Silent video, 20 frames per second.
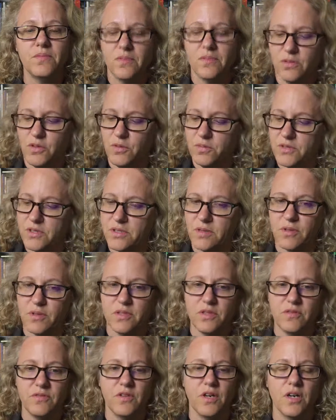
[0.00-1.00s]
Oops, I went too
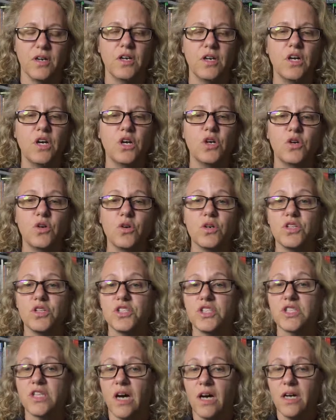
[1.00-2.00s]
far. Google
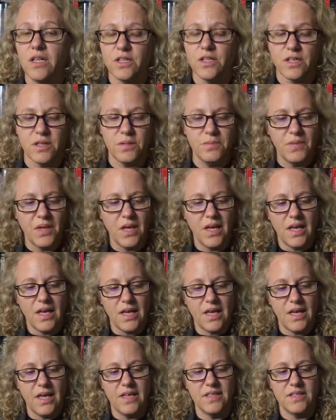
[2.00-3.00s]
Scholar
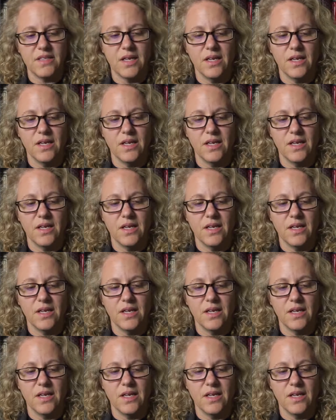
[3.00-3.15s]
is